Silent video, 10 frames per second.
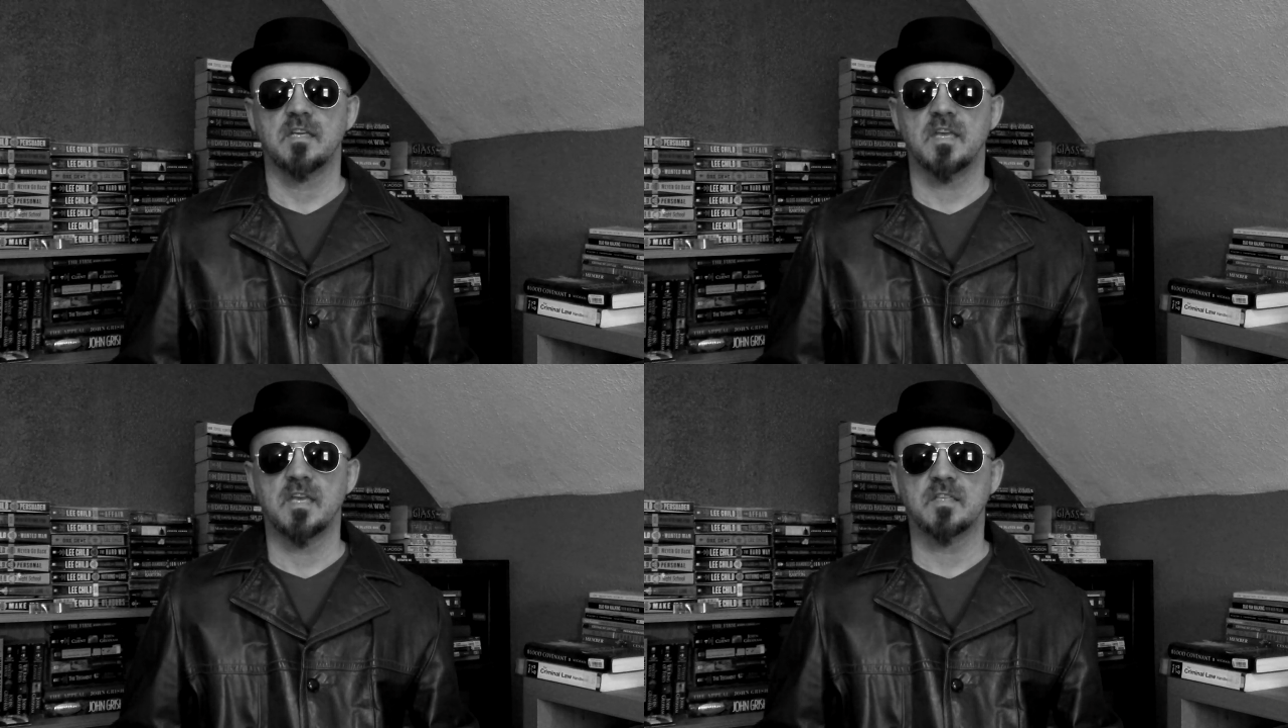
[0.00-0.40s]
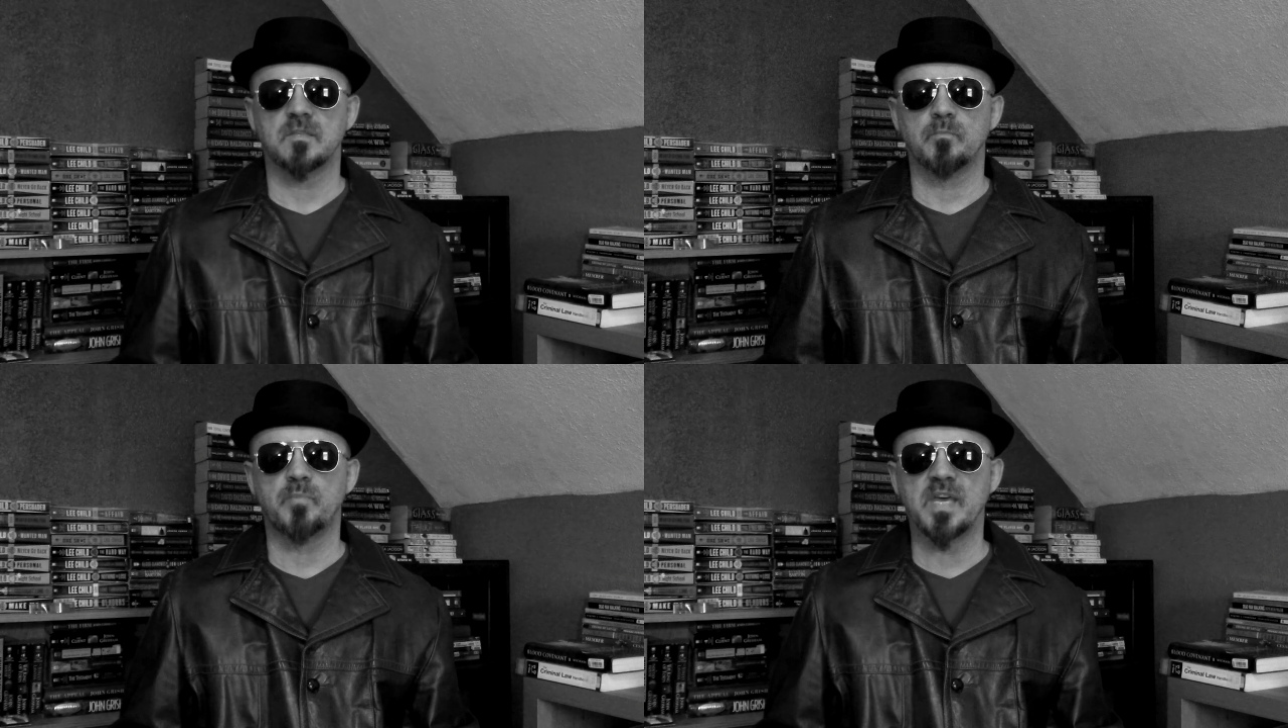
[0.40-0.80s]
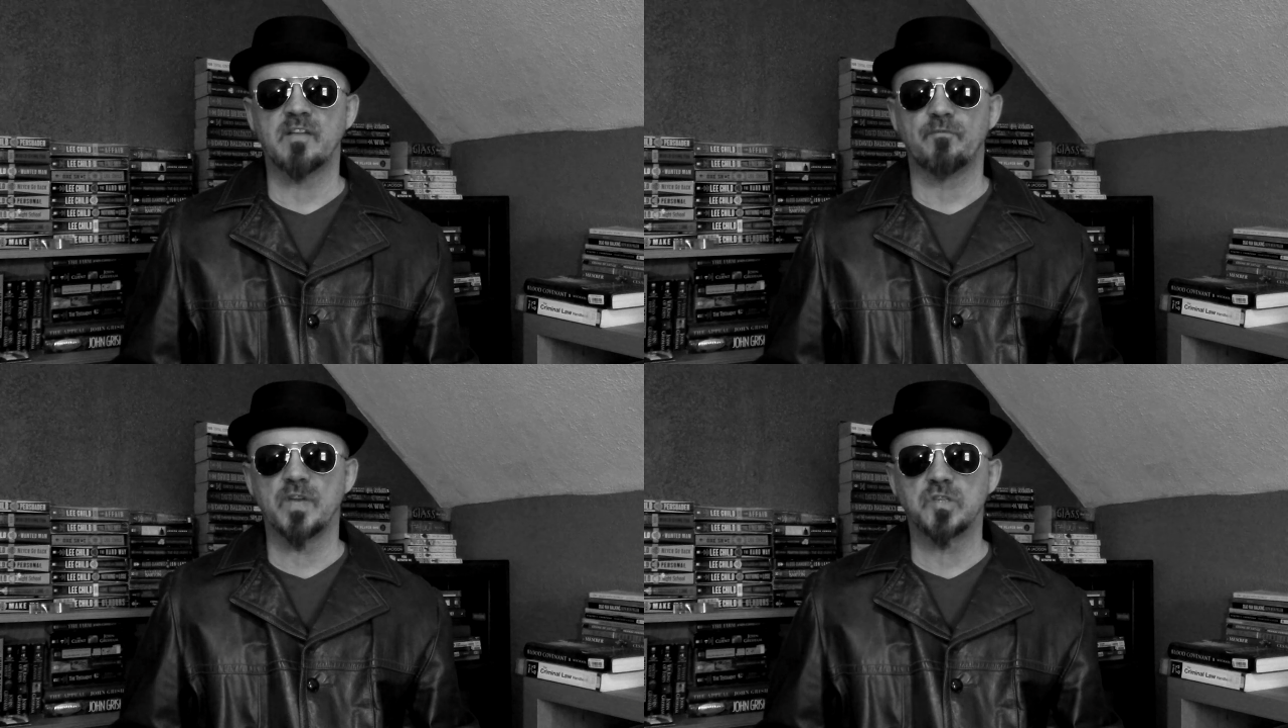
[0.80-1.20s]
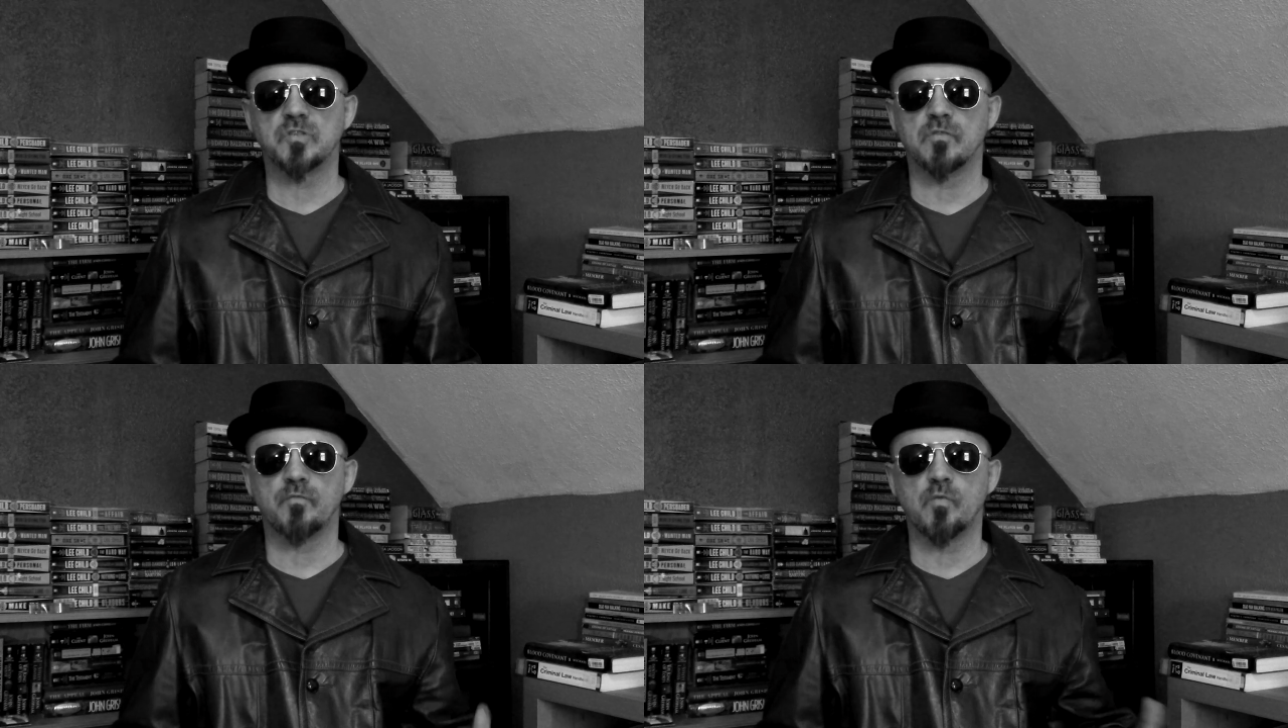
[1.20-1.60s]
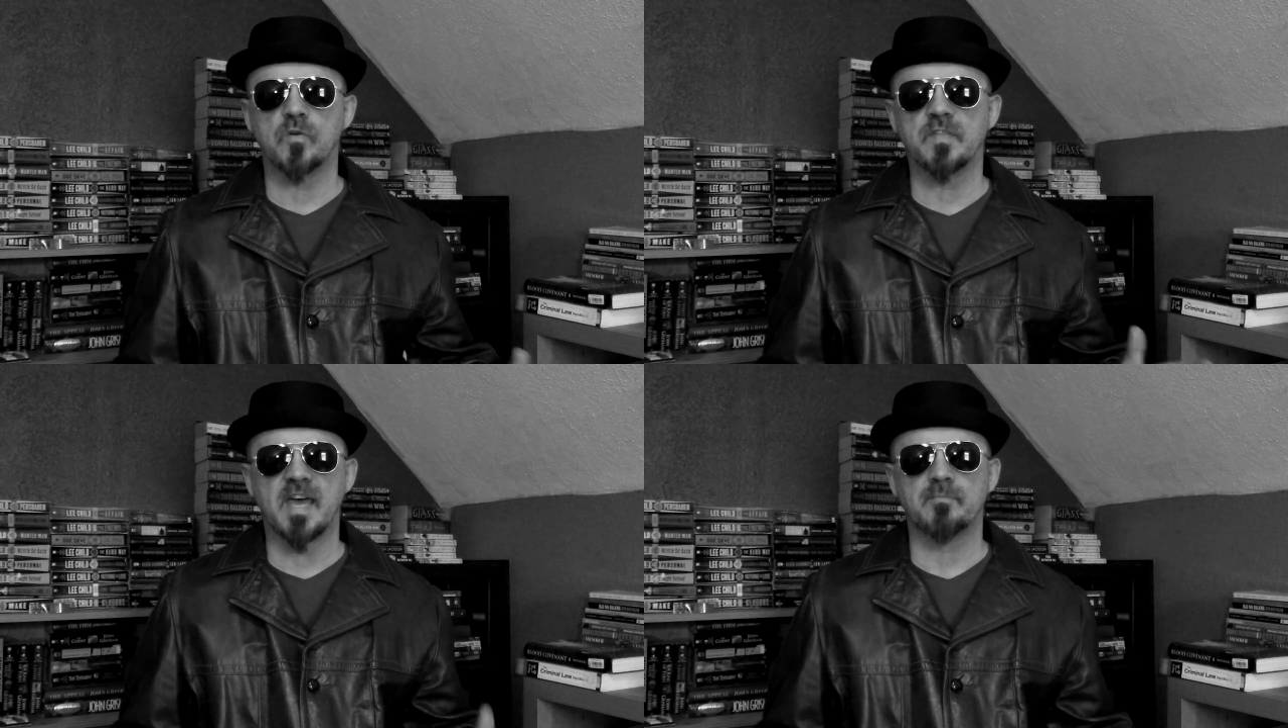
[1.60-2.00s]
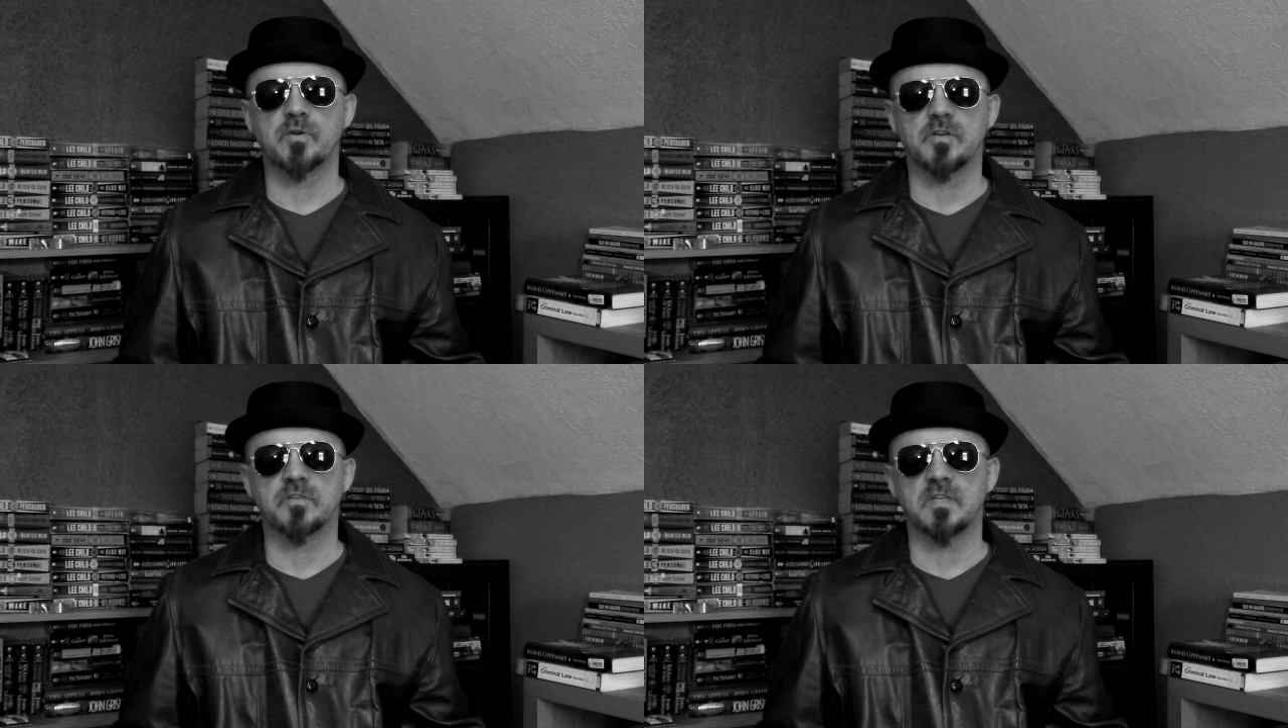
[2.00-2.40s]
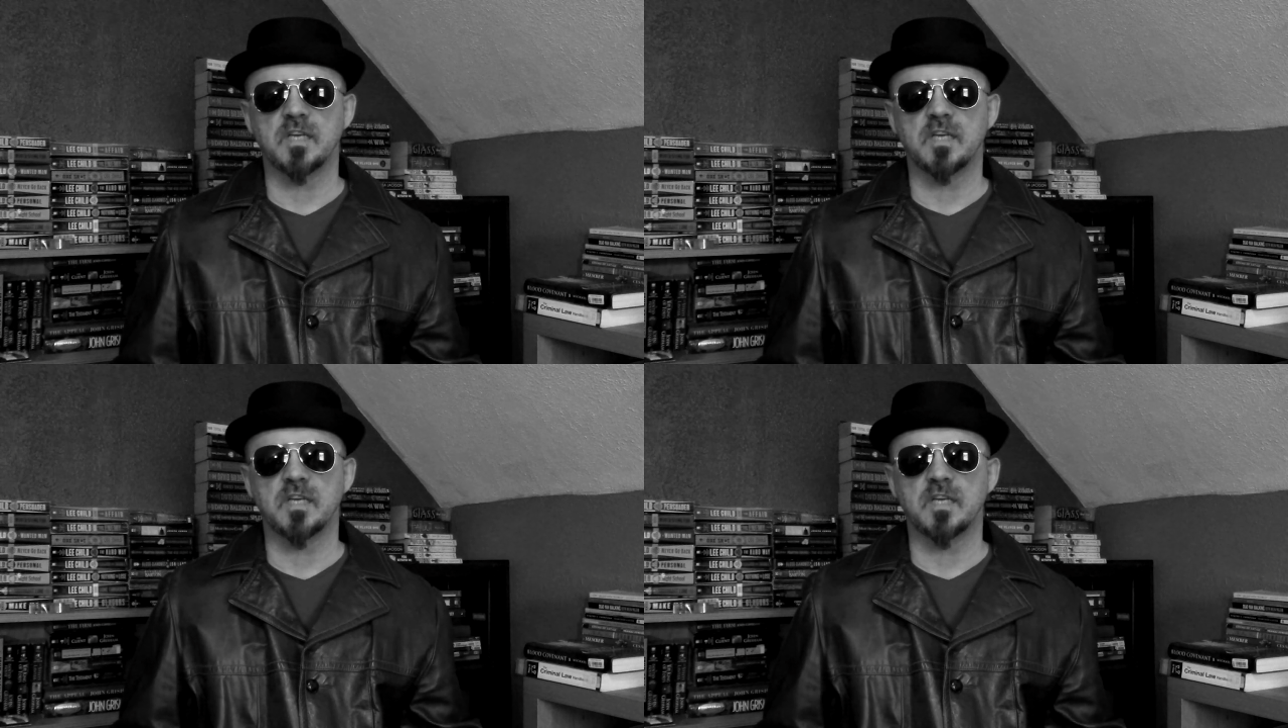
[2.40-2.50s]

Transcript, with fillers: is beneficial for that person.